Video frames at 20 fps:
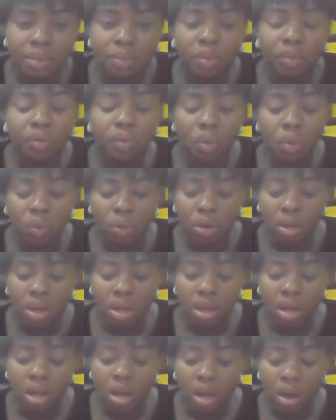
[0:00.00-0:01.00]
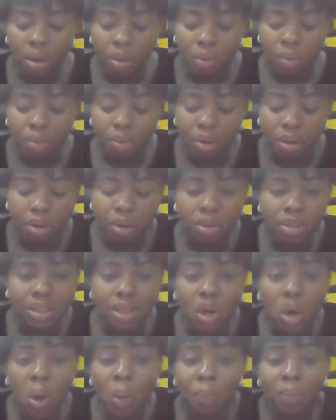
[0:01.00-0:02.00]
before, is
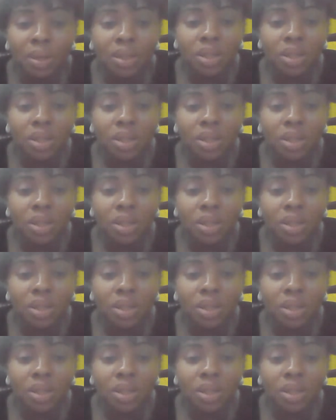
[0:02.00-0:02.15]
a complete